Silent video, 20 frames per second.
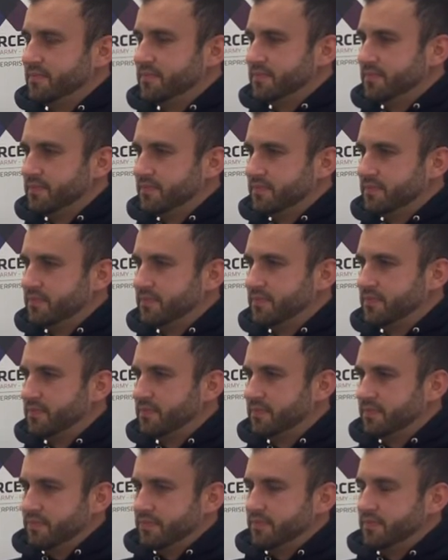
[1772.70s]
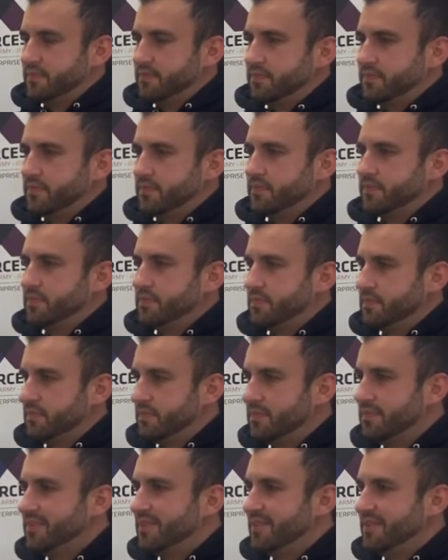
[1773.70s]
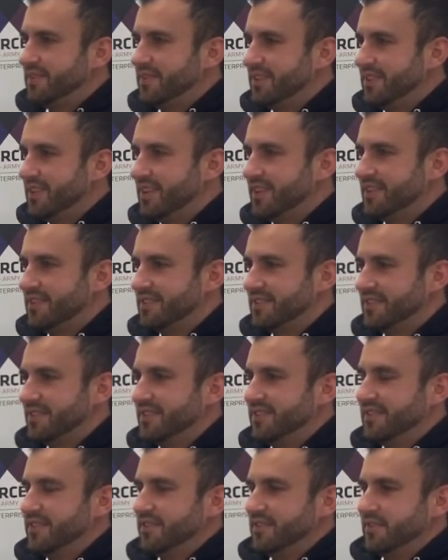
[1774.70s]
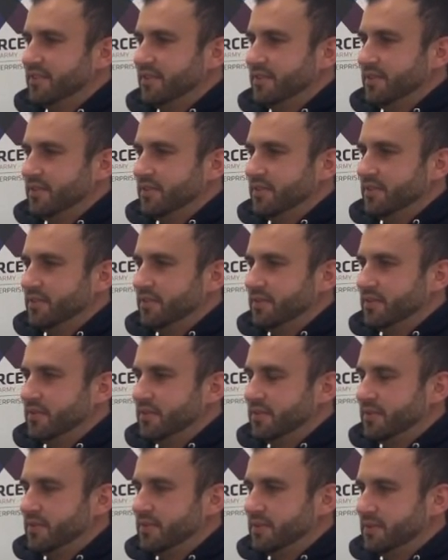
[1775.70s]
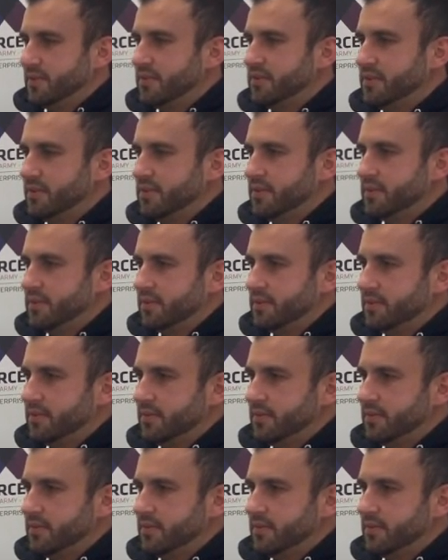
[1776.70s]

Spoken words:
No words are spoken by the person on screen.